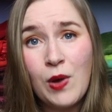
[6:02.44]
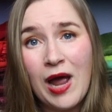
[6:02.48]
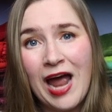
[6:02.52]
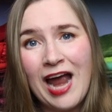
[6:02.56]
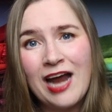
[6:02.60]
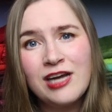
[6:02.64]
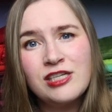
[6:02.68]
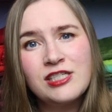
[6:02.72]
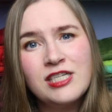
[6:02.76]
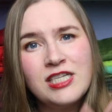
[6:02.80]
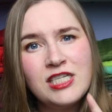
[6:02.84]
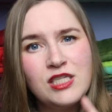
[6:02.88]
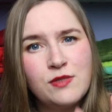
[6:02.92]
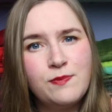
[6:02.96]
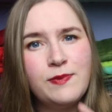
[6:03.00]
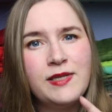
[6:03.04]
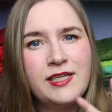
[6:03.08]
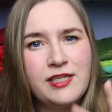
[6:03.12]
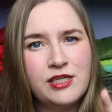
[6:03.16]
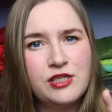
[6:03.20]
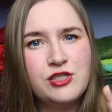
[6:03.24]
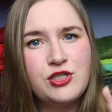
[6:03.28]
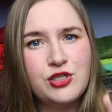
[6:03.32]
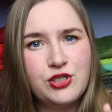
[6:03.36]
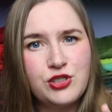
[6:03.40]
were actually
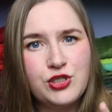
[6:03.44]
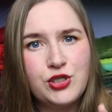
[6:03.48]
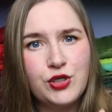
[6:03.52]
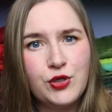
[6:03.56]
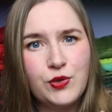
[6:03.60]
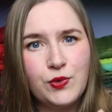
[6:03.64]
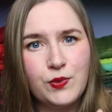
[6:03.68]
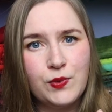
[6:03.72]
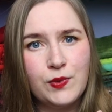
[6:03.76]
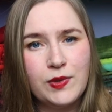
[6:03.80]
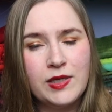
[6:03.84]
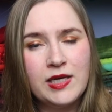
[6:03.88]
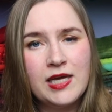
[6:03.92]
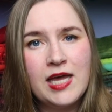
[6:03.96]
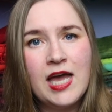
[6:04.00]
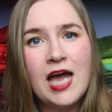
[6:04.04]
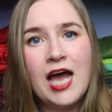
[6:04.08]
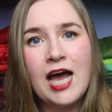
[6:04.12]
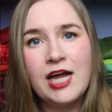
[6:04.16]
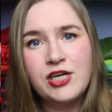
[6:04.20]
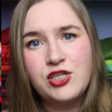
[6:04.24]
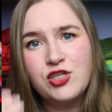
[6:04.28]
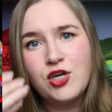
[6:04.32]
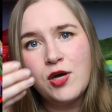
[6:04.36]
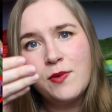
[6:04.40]
split into 2,
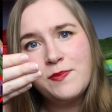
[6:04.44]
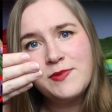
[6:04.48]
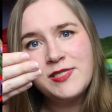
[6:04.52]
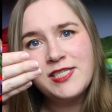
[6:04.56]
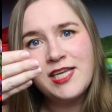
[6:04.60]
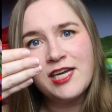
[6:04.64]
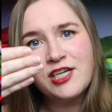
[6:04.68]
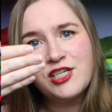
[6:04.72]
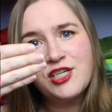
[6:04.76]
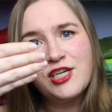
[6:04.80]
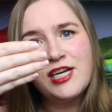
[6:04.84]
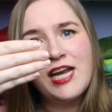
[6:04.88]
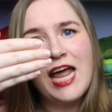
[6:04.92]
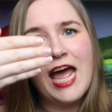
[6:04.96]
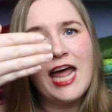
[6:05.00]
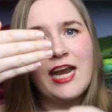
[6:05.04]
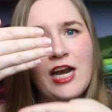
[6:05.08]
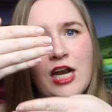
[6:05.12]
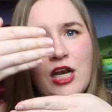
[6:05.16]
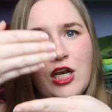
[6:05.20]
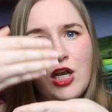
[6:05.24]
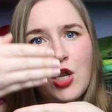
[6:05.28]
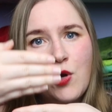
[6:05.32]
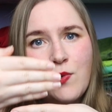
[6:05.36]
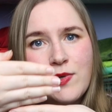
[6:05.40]
a top section
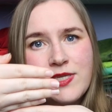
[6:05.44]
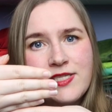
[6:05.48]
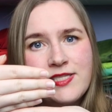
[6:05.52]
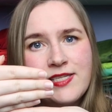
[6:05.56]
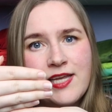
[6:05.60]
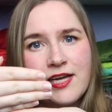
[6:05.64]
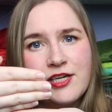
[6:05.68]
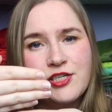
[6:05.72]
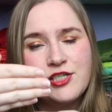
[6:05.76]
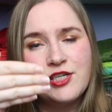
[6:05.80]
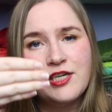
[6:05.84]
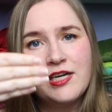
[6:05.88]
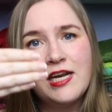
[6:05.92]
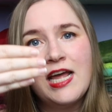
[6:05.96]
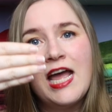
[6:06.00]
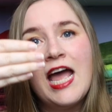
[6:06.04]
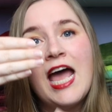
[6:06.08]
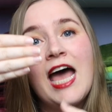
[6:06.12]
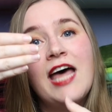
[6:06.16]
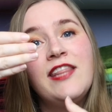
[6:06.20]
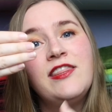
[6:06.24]
and a lower section,